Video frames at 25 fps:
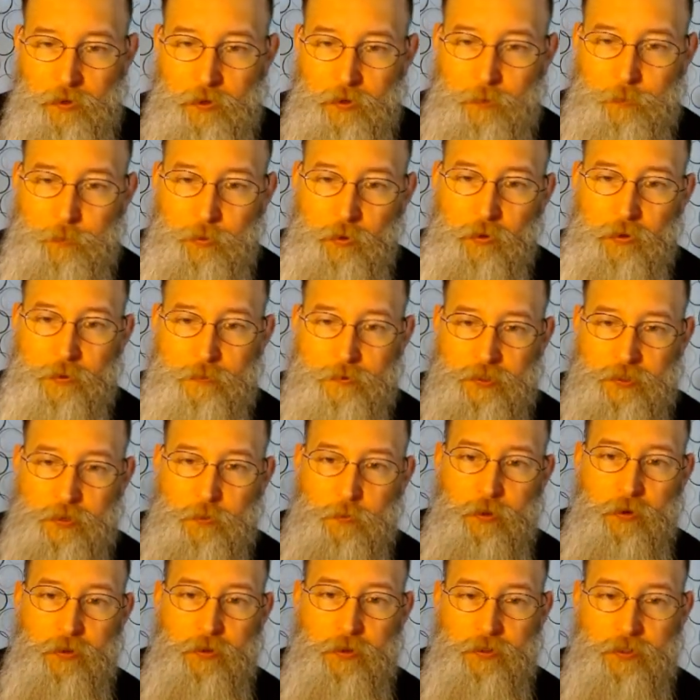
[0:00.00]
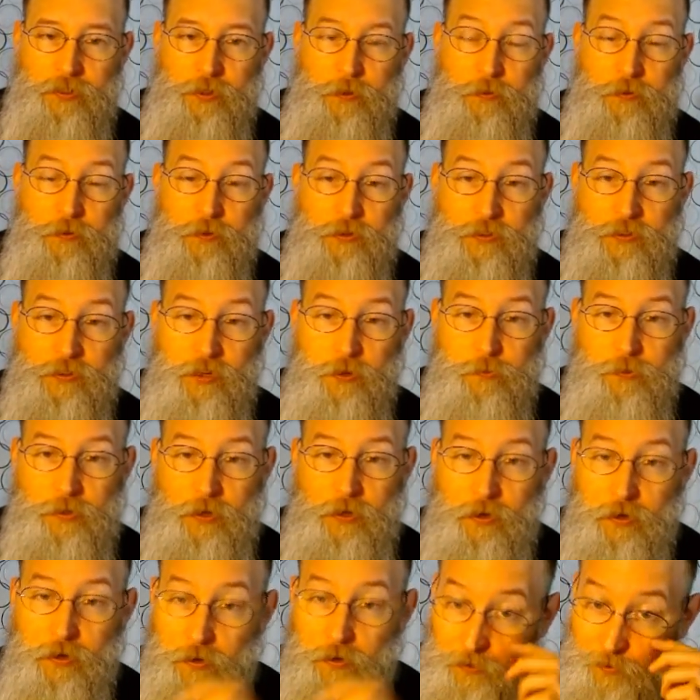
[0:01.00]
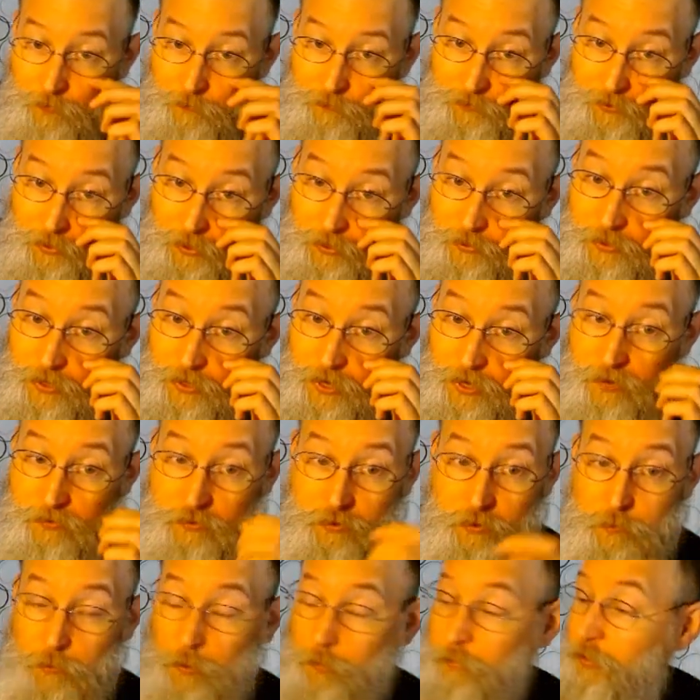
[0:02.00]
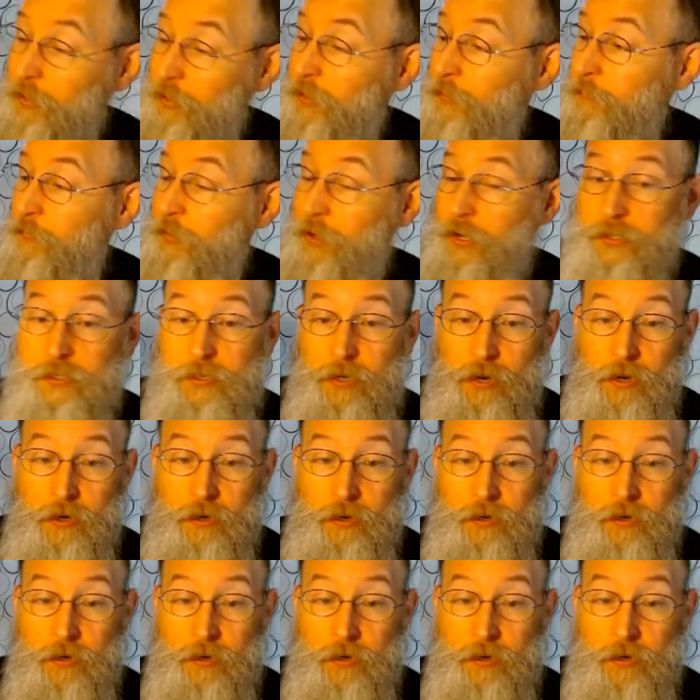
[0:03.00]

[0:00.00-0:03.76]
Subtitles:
program somewhere that'll tell me what those names are? And then I have to remember them while I talk.